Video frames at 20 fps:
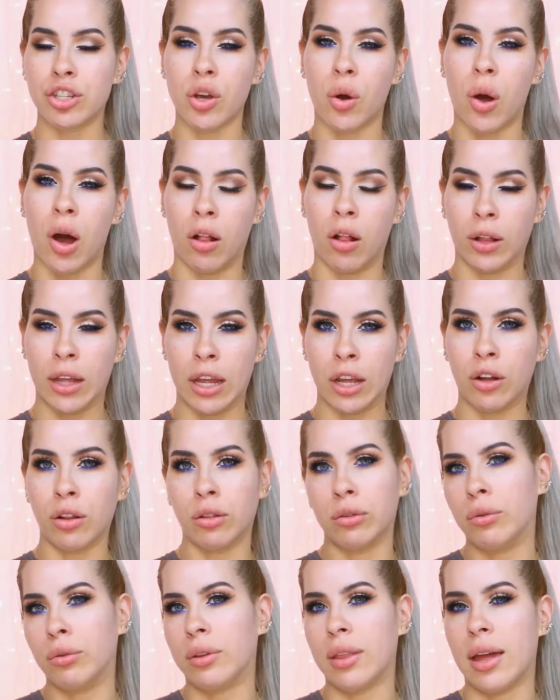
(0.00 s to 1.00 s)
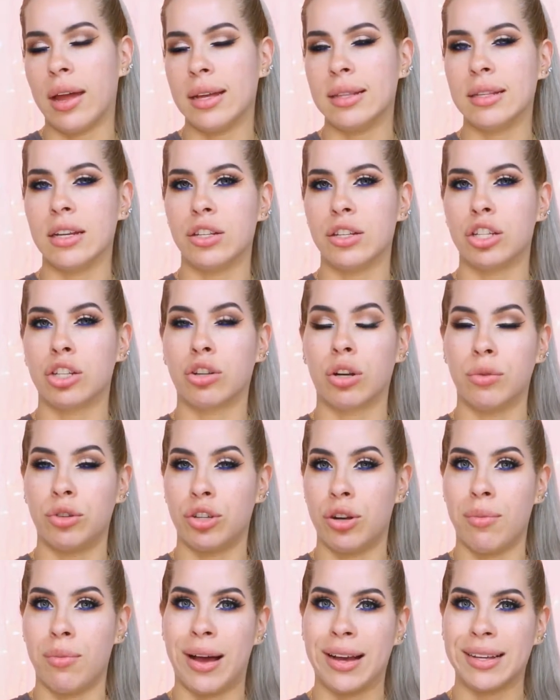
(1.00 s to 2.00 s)
so I'll include that in the
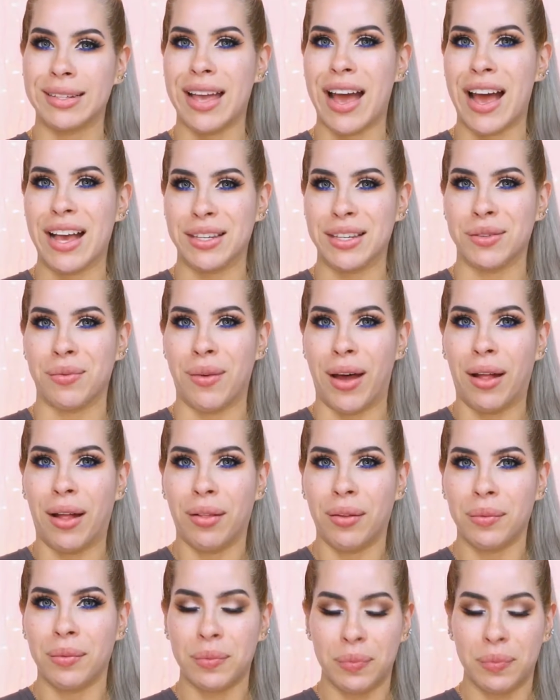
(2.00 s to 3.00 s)
description box as well.